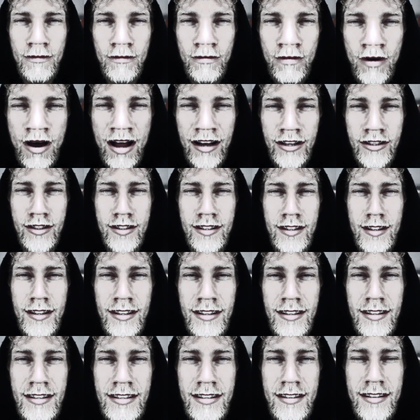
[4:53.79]
watch
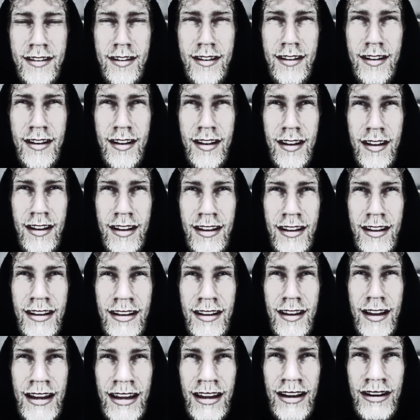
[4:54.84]
this?
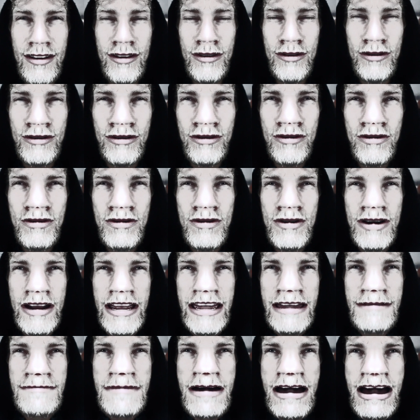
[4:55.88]
Like, who
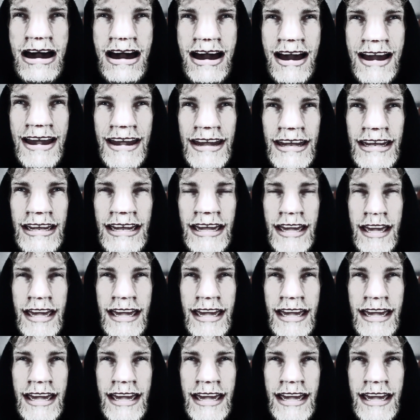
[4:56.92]
am I?